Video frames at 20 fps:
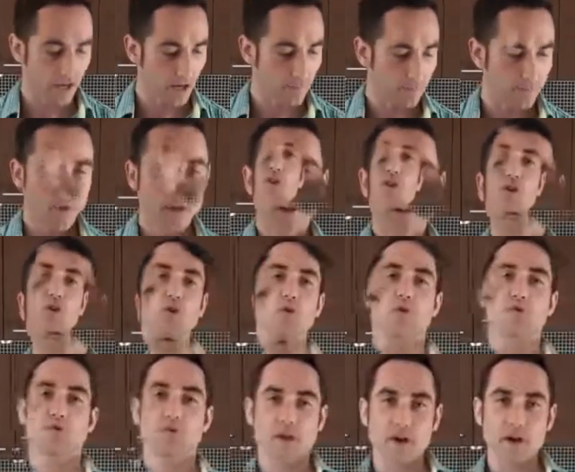Now I'm going to show
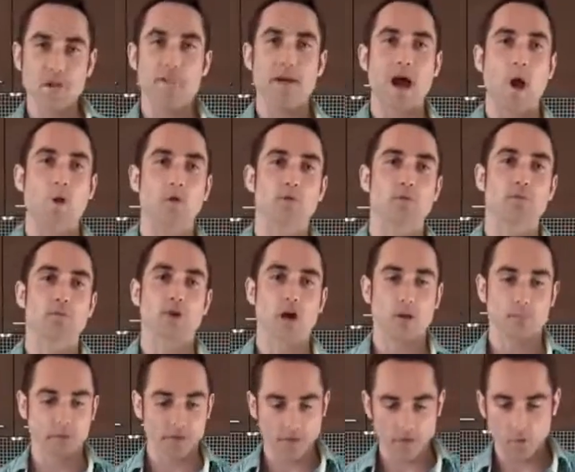you a very powerful
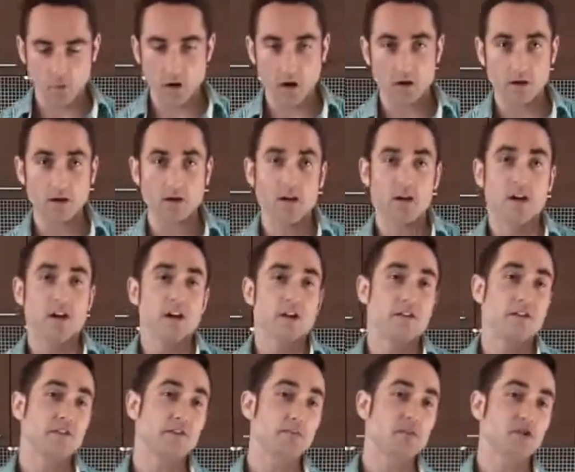property of the water.
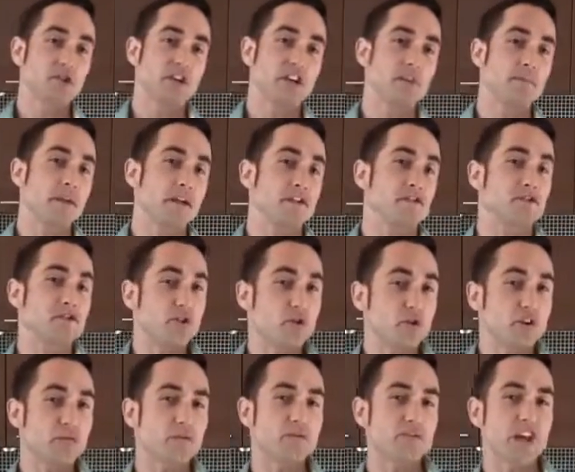This machine makes
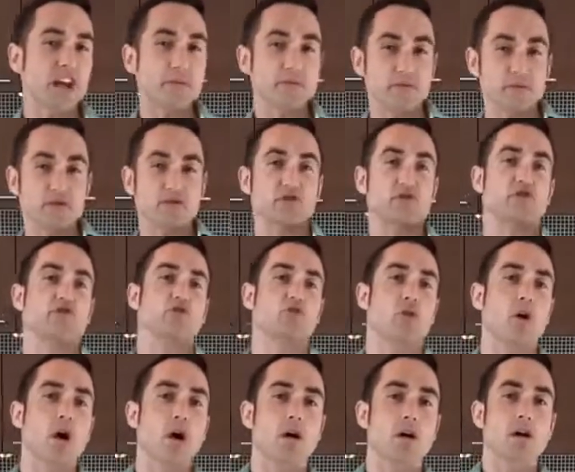two different types of
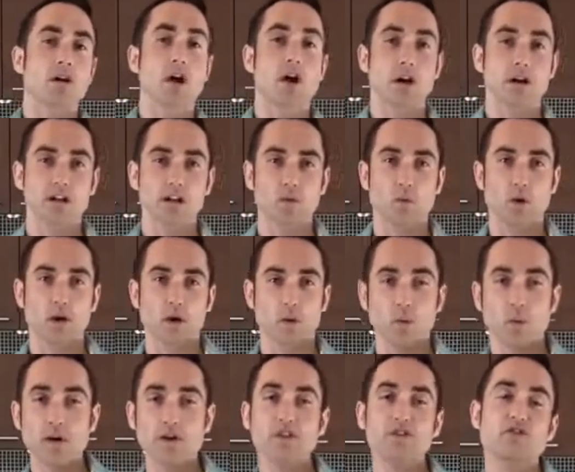strong Kangen water.
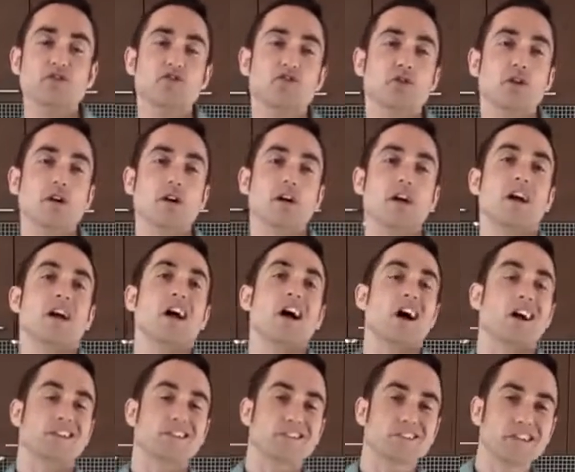One is strong
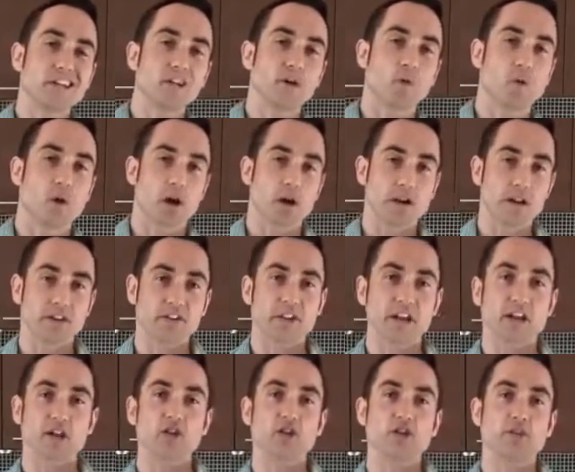acidic water. It's
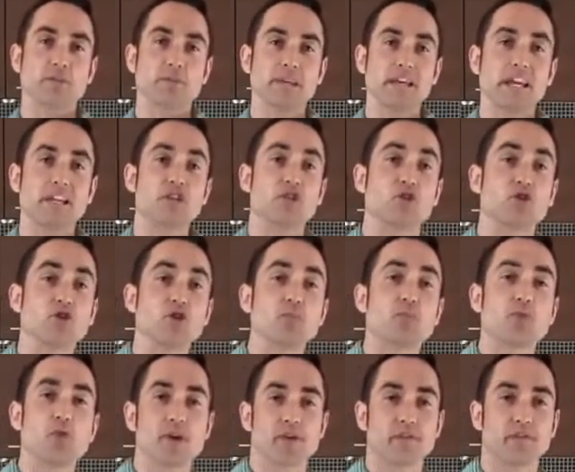actually pH
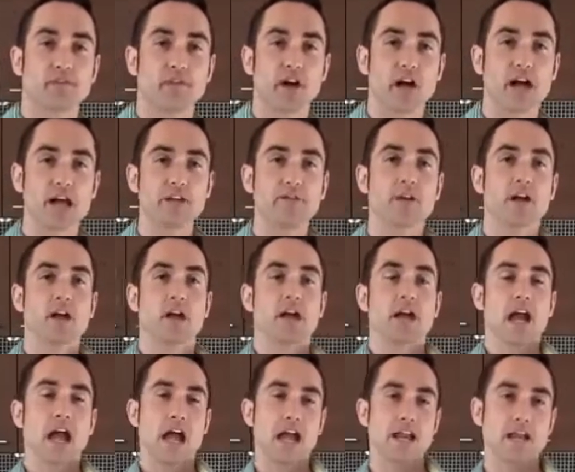2.5,
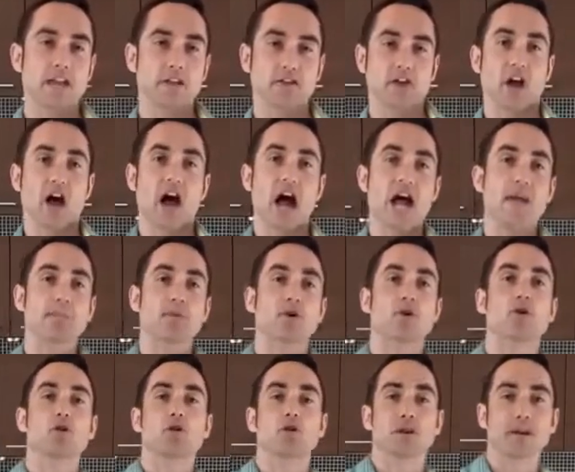and it's
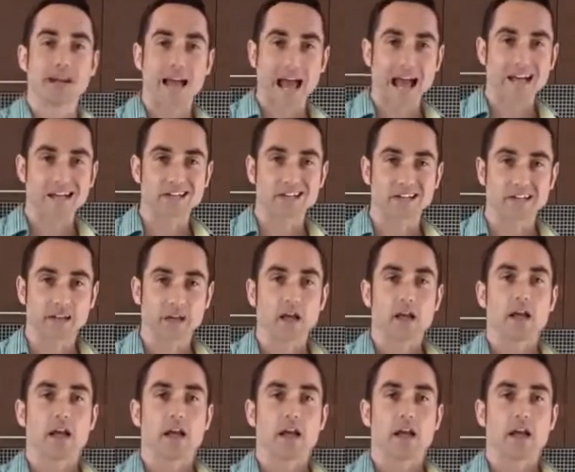hypochlorite acid.